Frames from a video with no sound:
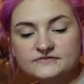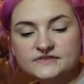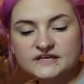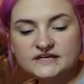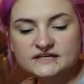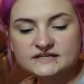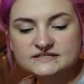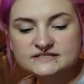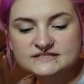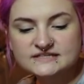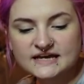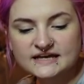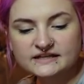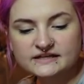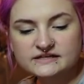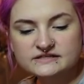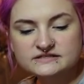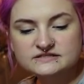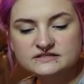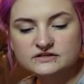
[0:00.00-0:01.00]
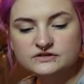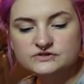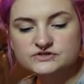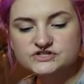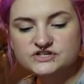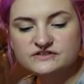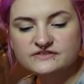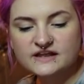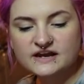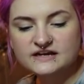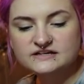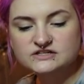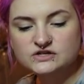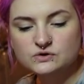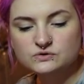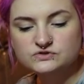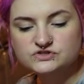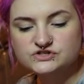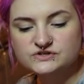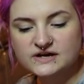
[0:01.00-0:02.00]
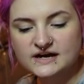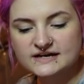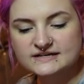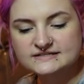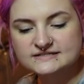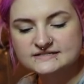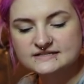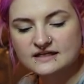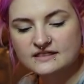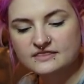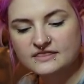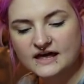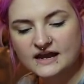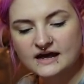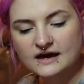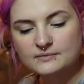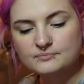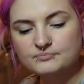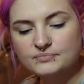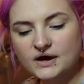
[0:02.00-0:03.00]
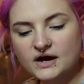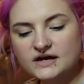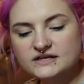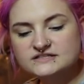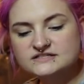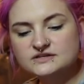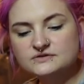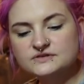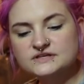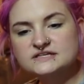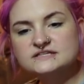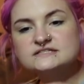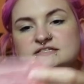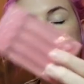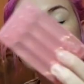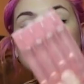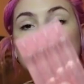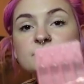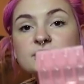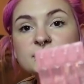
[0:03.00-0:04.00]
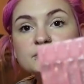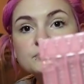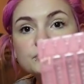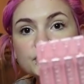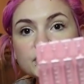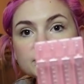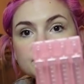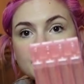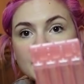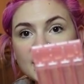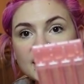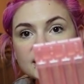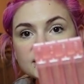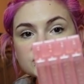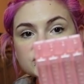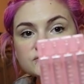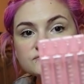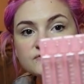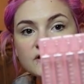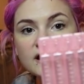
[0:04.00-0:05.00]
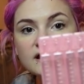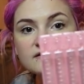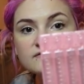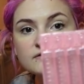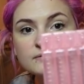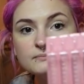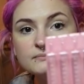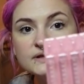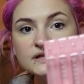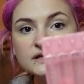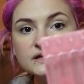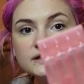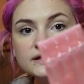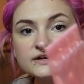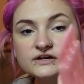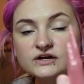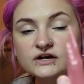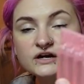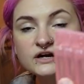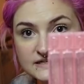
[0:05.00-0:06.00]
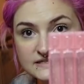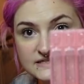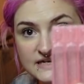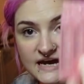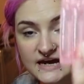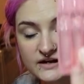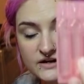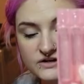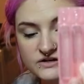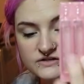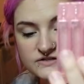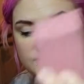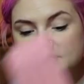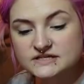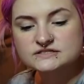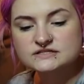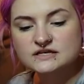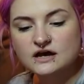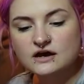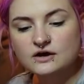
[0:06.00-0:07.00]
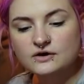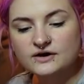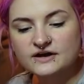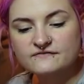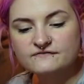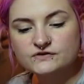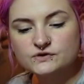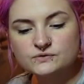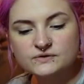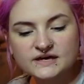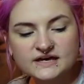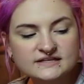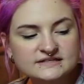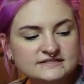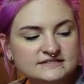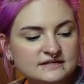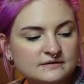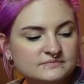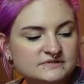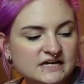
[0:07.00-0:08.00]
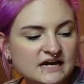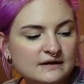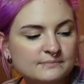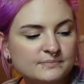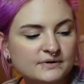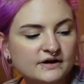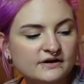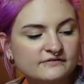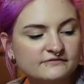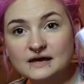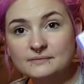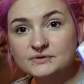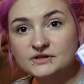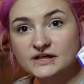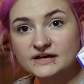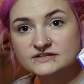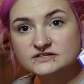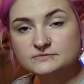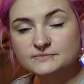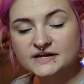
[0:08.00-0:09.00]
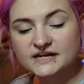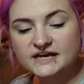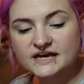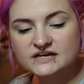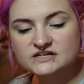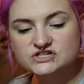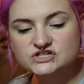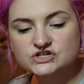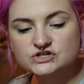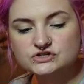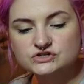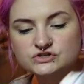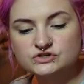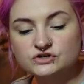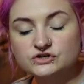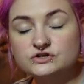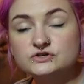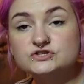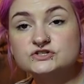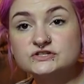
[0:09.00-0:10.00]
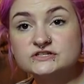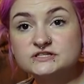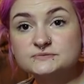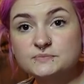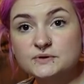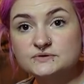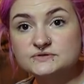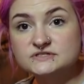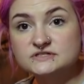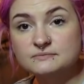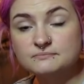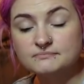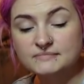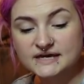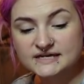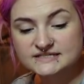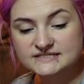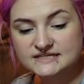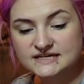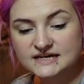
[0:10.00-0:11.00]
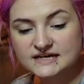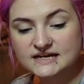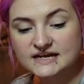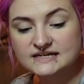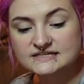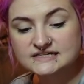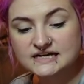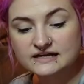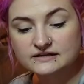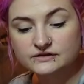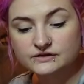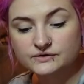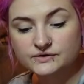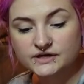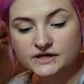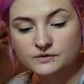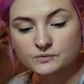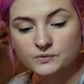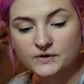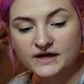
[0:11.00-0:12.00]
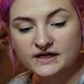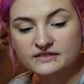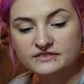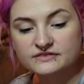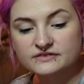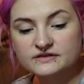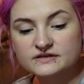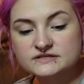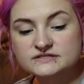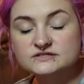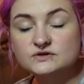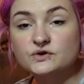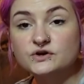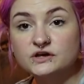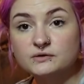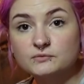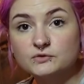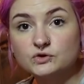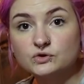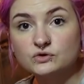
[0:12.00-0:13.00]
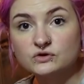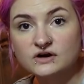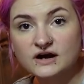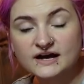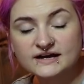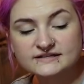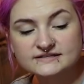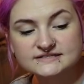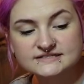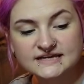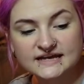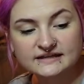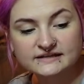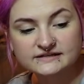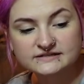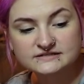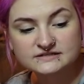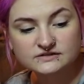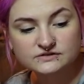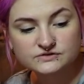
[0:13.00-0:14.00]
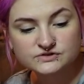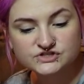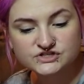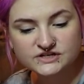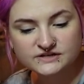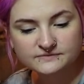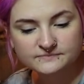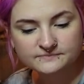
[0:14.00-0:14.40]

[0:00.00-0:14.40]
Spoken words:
the saline solution that I told you guys that I bought. So these come in pre-packaged 5 milliliter containers. So if you get some type of nebulizer medication, you're usually supposed to mix it and dilute it with sodium chloride saline solution.